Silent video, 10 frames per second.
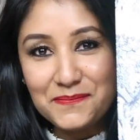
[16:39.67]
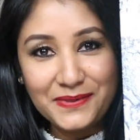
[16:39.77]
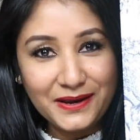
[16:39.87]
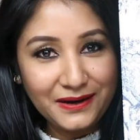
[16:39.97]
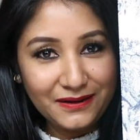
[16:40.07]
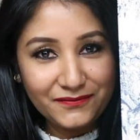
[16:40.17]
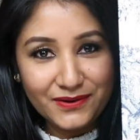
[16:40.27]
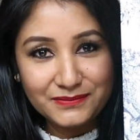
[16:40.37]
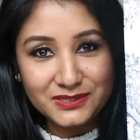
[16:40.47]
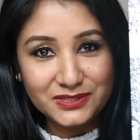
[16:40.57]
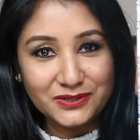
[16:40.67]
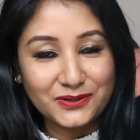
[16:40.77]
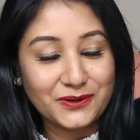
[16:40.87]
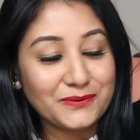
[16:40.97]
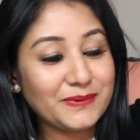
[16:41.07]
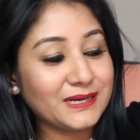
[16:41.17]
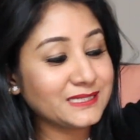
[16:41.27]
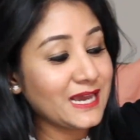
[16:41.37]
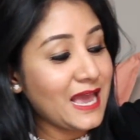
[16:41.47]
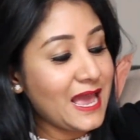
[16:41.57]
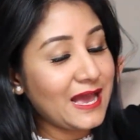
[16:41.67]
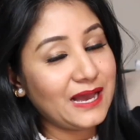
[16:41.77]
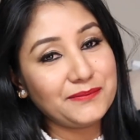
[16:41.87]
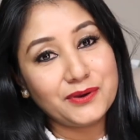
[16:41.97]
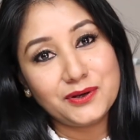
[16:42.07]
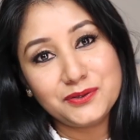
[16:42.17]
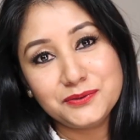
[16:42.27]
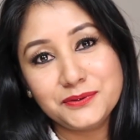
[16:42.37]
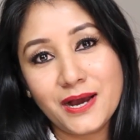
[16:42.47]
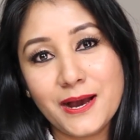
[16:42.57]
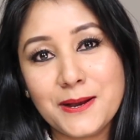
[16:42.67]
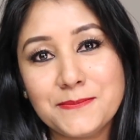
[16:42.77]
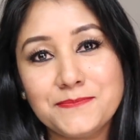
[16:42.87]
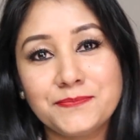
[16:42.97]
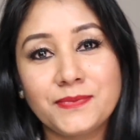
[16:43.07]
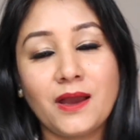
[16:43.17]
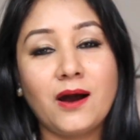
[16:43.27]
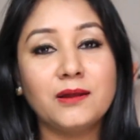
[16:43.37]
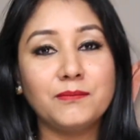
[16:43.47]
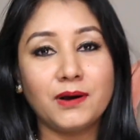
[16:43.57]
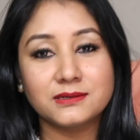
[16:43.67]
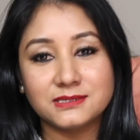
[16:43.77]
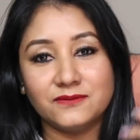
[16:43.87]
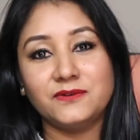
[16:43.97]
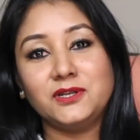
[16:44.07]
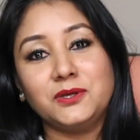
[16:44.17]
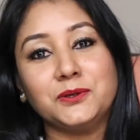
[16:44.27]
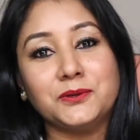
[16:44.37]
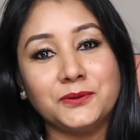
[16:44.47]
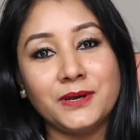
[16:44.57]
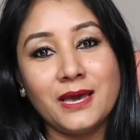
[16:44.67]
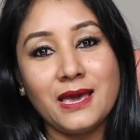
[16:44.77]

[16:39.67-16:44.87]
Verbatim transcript: something from Dior, but I'm gonna do unboxing video